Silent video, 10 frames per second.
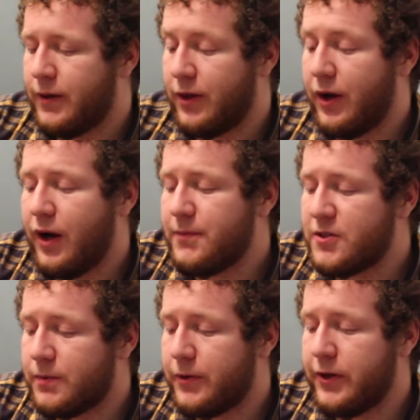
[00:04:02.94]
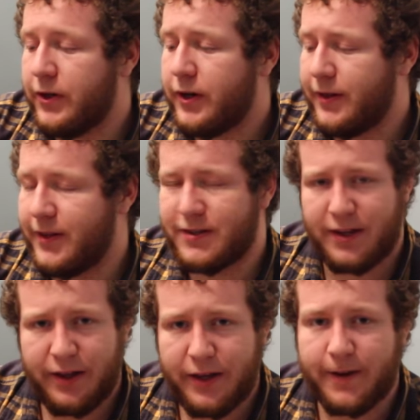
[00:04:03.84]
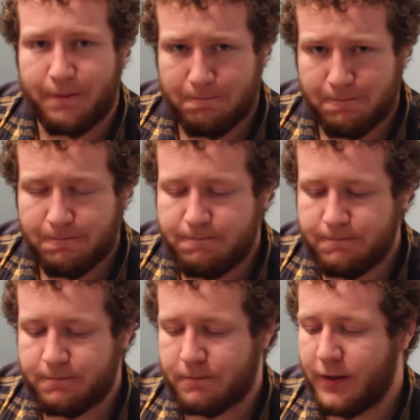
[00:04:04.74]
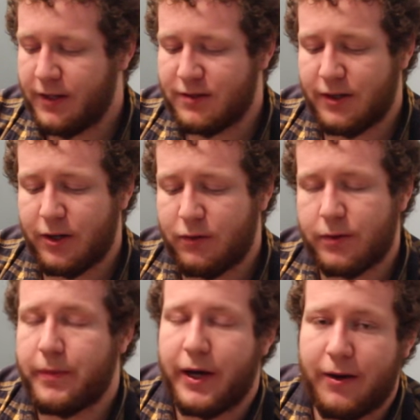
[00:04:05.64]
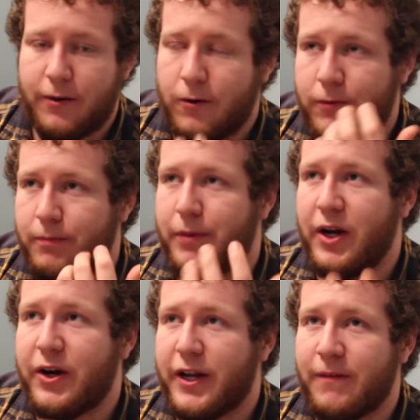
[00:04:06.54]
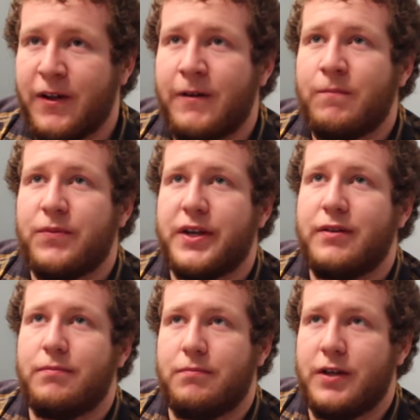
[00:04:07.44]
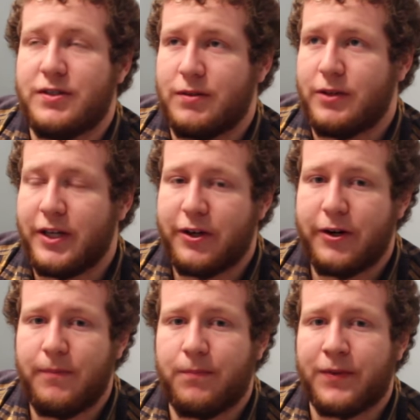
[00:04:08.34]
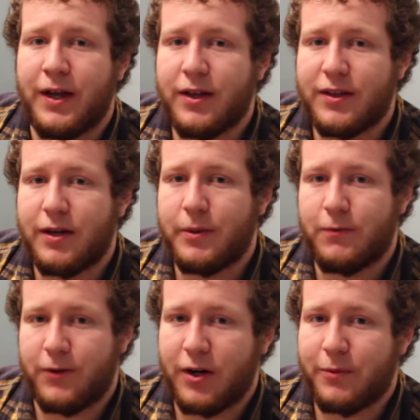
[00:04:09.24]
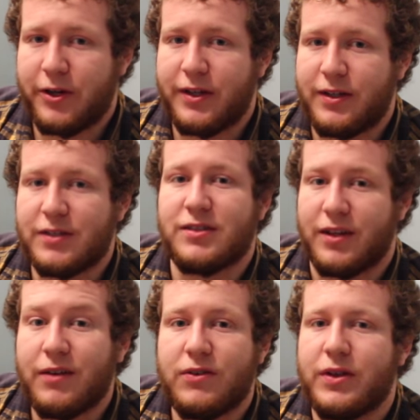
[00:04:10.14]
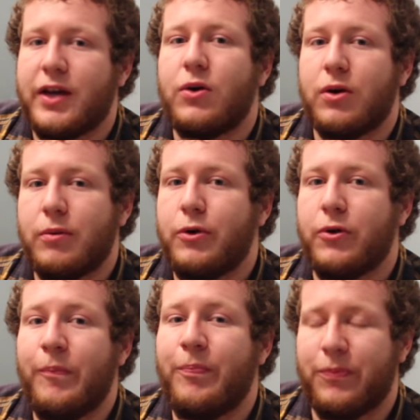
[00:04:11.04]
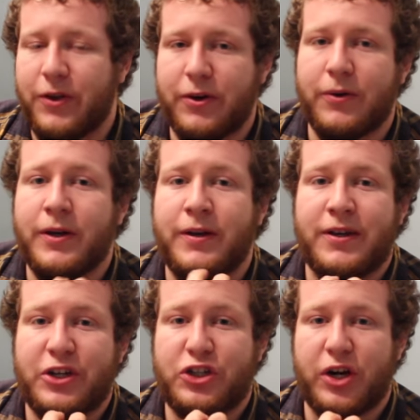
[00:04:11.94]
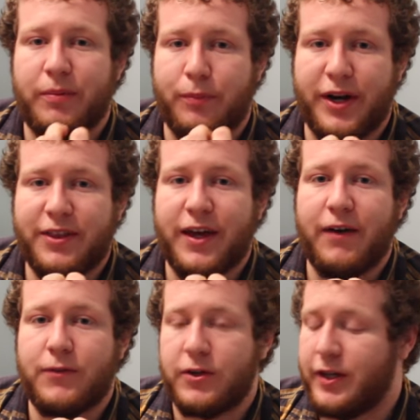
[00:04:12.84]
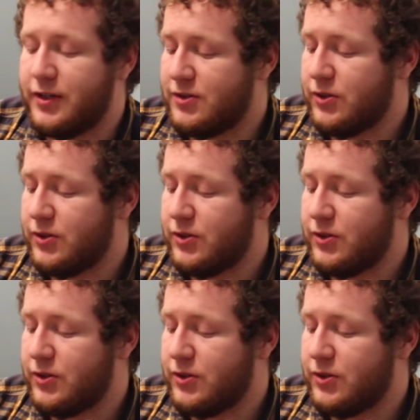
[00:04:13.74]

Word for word: The hops are pretty good in this. I like it. It's not overba overbearing. It doesn't linger. I like that about Farmery. It doesn't give you that horrible, you know, sharp breath aftertaste.